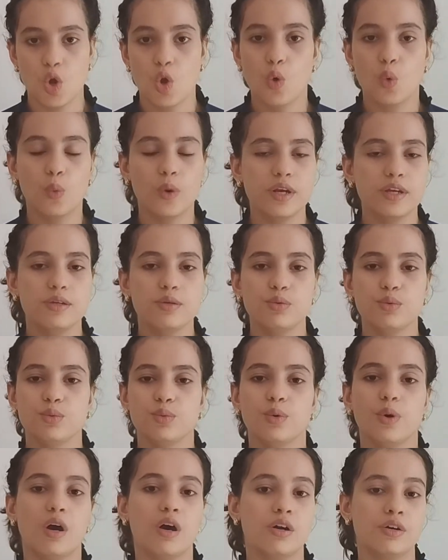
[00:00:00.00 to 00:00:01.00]
When
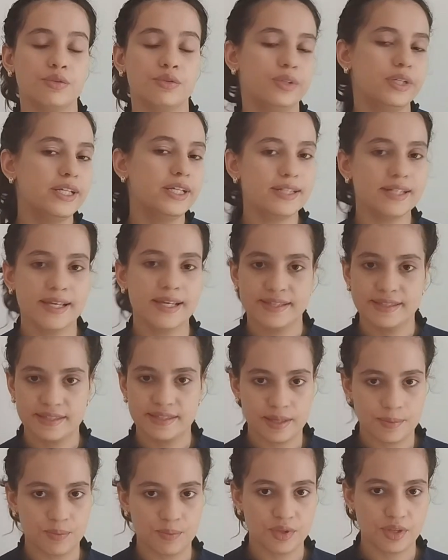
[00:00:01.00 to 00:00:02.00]
you are reading
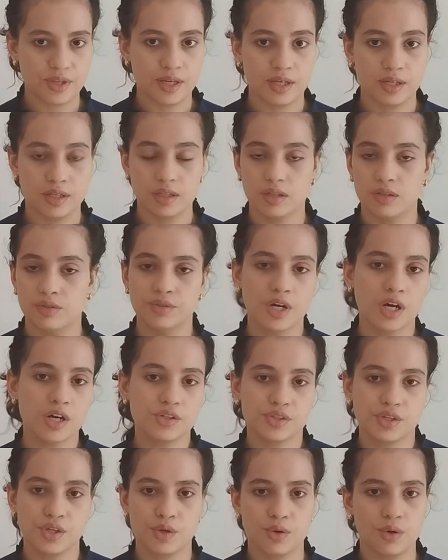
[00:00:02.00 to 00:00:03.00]
something, an
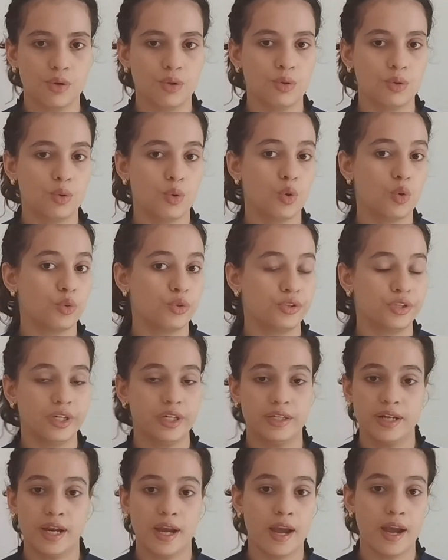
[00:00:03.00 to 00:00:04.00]
article or
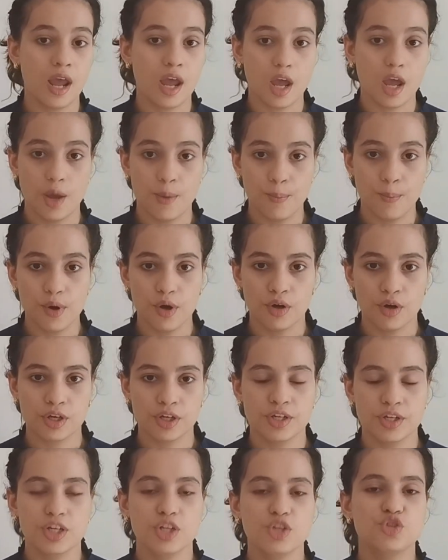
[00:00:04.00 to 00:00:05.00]
reading a book,
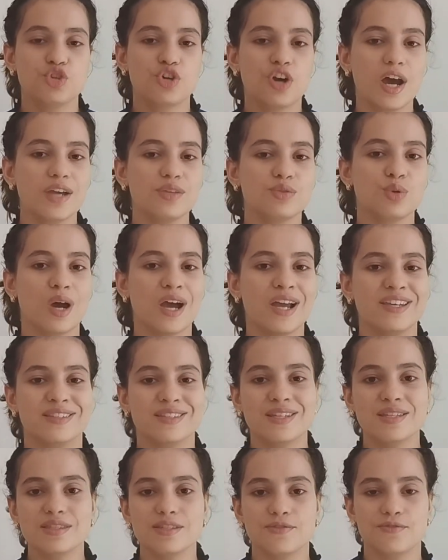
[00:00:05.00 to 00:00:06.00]
try to
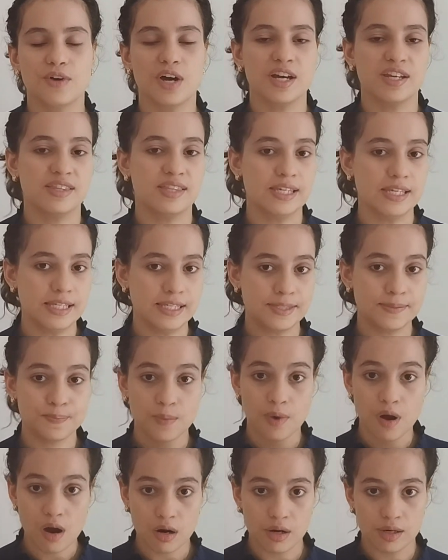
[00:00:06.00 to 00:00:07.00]
identify these
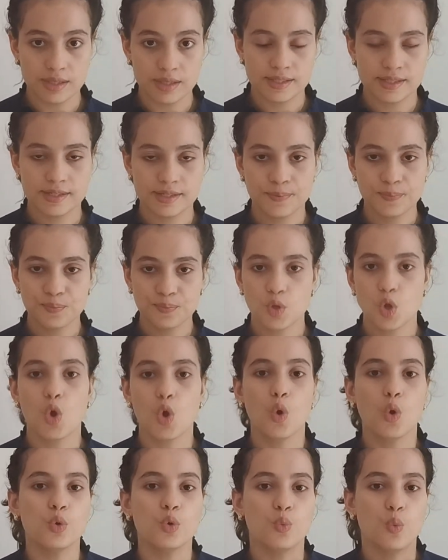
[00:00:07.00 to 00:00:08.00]
parts
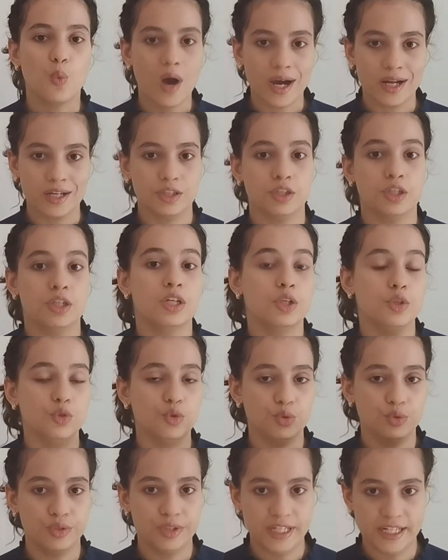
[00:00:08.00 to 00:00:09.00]
while
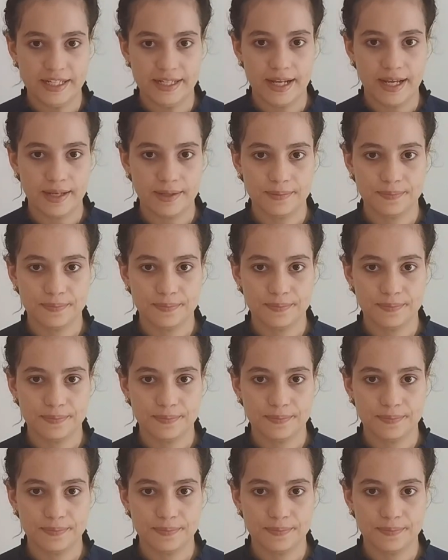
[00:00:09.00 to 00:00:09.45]
you're reading.